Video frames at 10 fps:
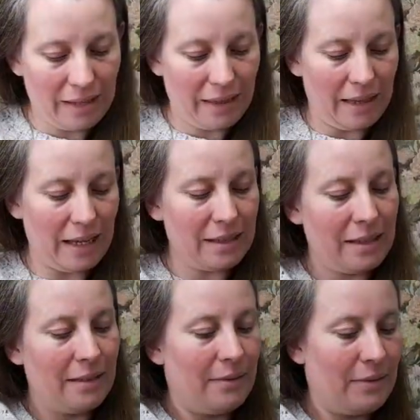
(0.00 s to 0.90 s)
that
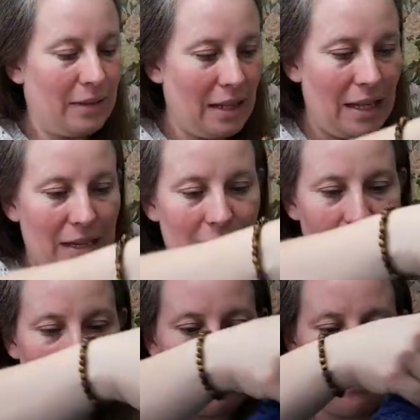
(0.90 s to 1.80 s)

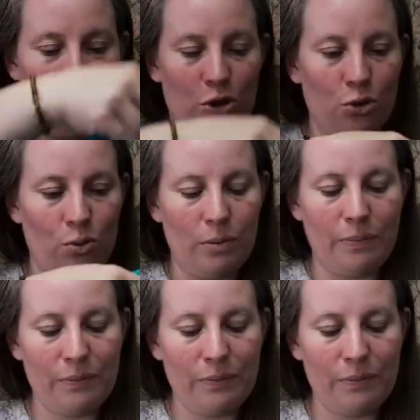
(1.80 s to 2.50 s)
is the shawl.